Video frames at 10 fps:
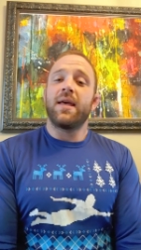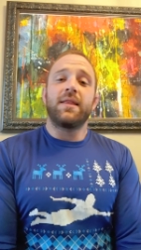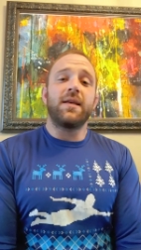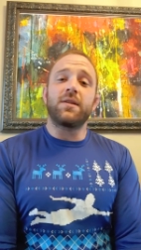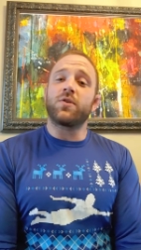
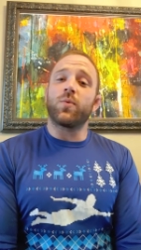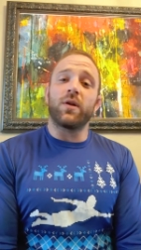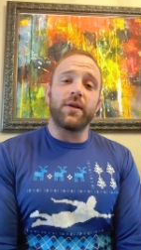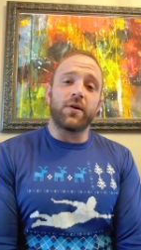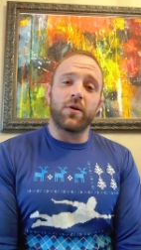This is a
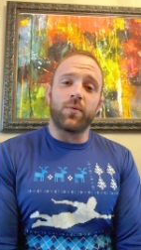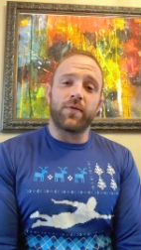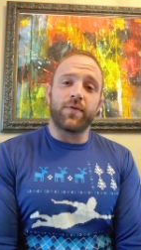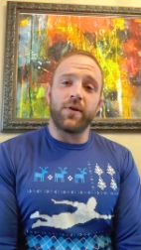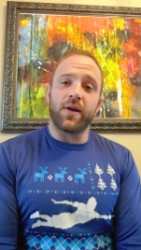really good one
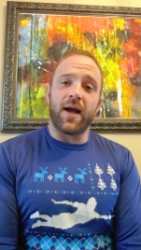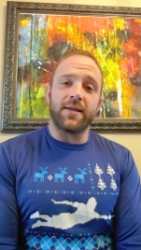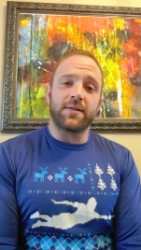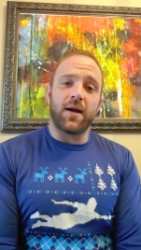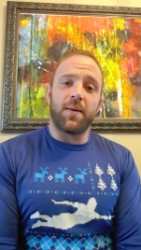for you
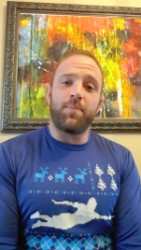guys.